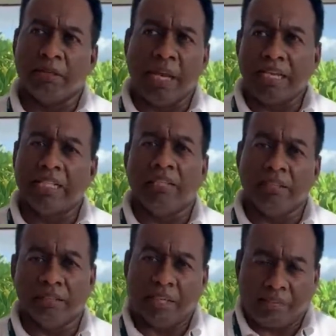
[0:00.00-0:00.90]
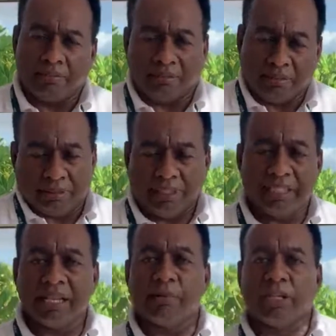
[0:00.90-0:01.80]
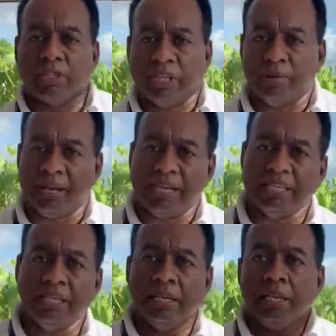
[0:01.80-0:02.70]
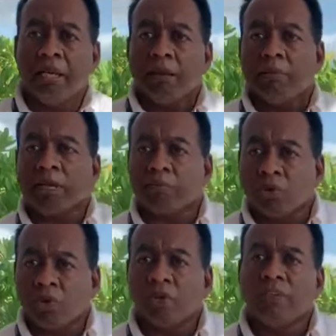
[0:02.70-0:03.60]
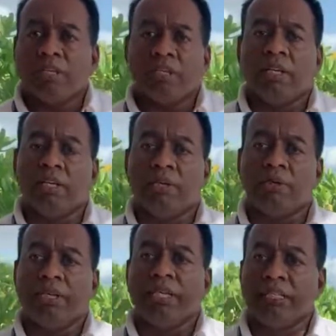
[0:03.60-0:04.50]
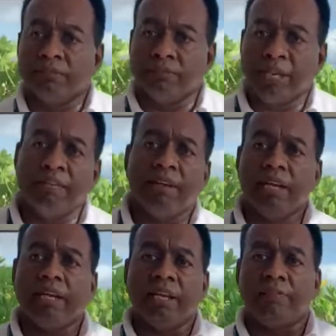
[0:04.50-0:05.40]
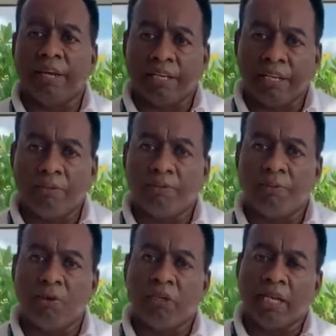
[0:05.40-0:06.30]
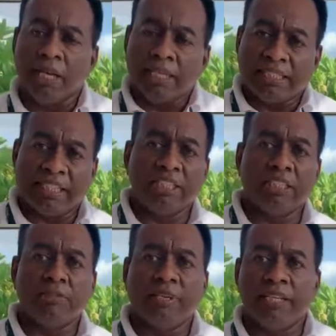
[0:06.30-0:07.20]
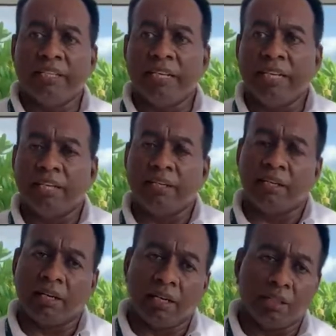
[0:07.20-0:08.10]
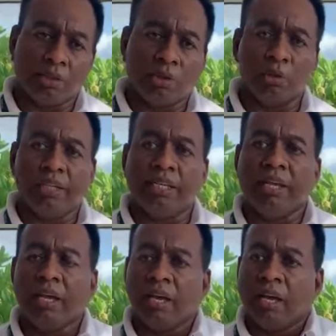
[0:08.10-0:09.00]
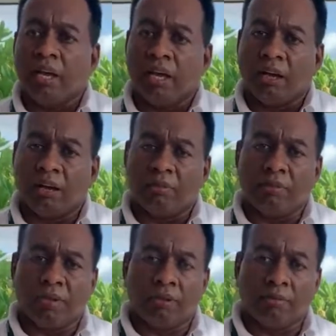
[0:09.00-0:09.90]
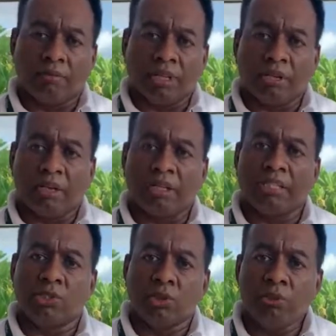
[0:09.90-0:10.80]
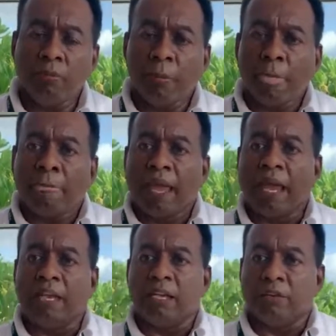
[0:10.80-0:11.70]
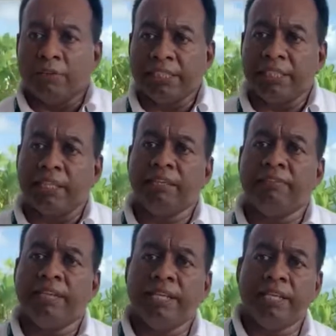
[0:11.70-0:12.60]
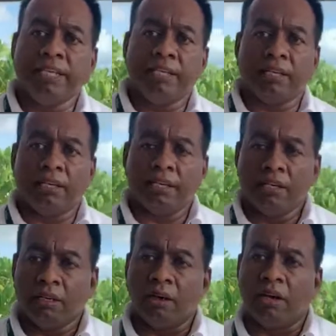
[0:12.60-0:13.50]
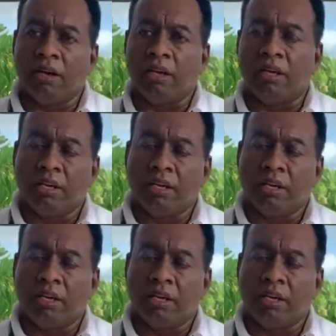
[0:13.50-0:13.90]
80. That this time, actually, I'm 80. But moreover, you know, it is very, very effective full sessions. We did it through the what do you call that, Zoom, and physically we did it on